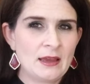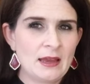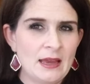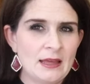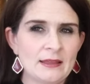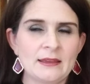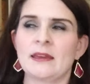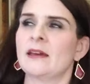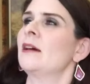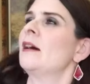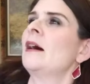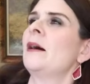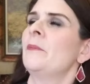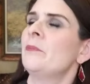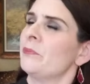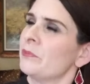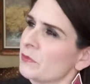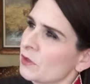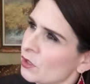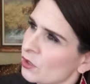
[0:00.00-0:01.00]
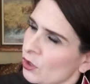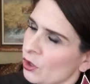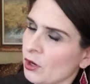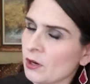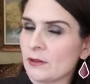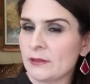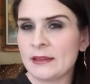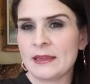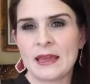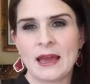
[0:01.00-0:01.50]
like um,
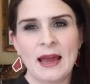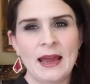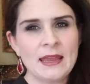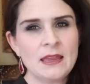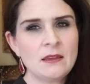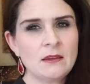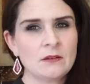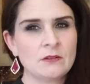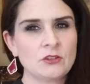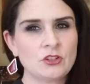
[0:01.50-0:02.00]
currently I